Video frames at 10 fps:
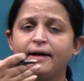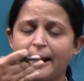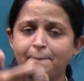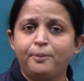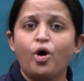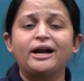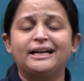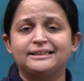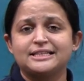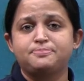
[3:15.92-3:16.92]
employed
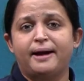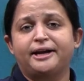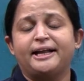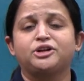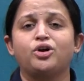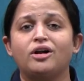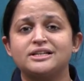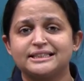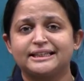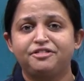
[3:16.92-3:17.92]
in this
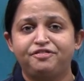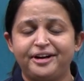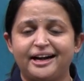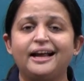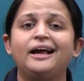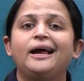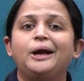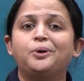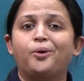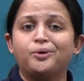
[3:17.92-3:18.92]
biotechnological field
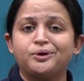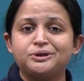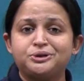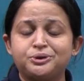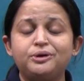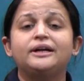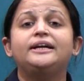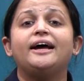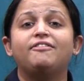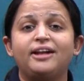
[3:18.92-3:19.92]
in order to
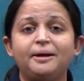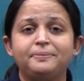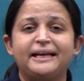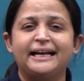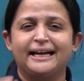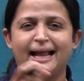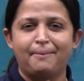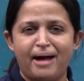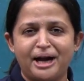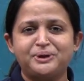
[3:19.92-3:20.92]
develop the
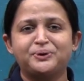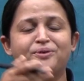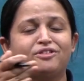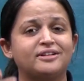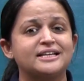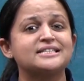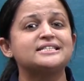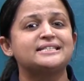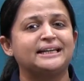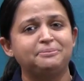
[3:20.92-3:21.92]
nematode
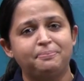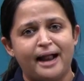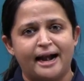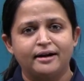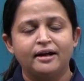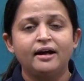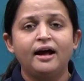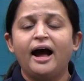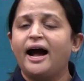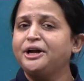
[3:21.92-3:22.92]
resistant plant.
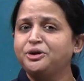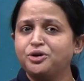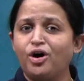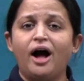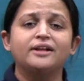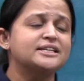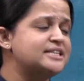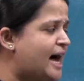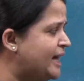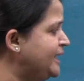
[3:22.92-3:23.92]
And you know, this
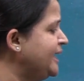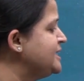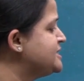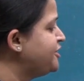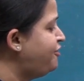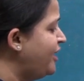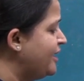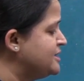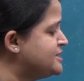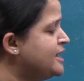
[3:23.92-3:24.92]
RNA
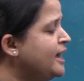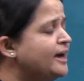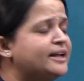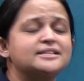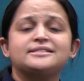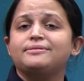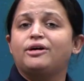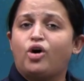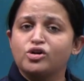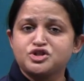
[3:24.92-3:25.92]
interference, it is
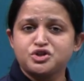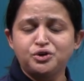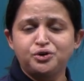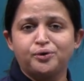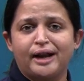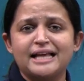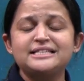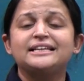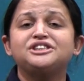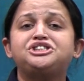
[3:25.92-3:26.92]
also known
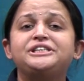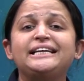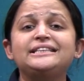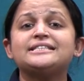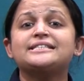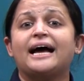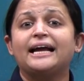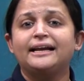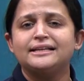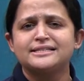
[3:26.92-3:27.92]
as gene
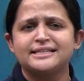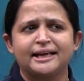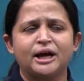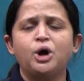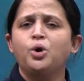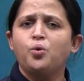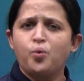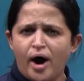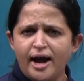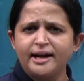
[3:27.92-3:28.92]
silencing.
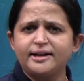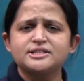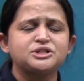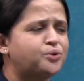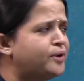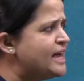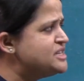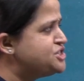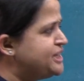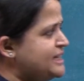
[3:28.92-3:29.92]
Why it is known
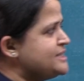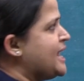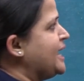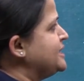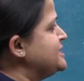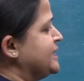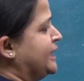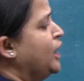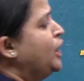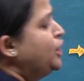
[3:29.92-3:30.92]
as gene silencing?